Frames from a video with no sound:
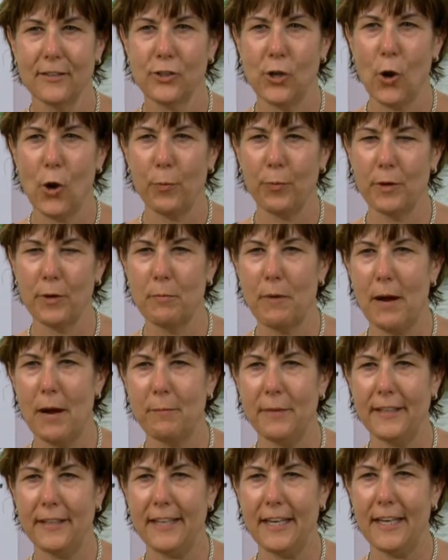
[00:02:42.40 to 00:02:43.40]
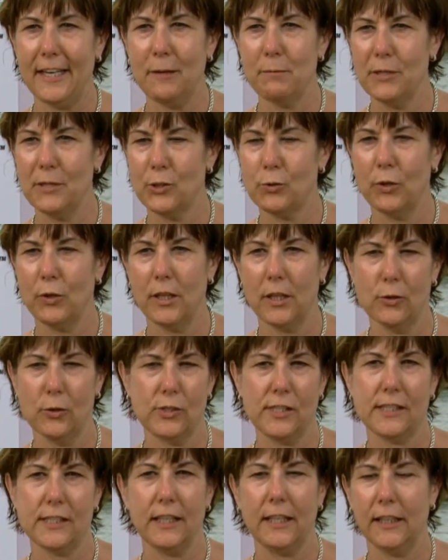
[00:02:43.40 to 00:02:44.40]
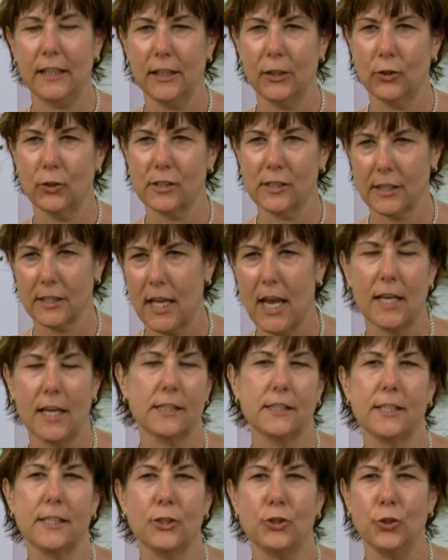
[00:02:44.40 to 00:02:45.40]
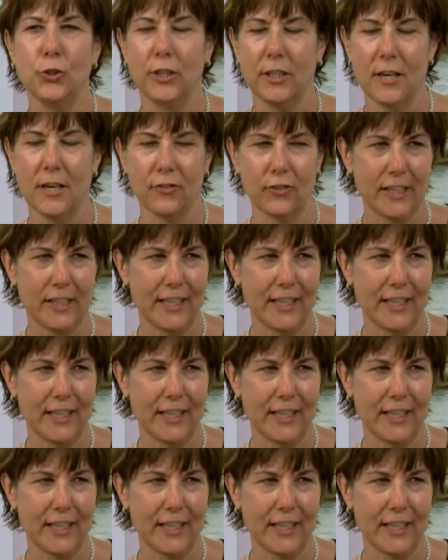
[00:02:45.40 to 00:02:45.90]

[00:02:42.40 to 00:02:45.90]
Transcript: to open them up and get in between those skinny little slats that you can never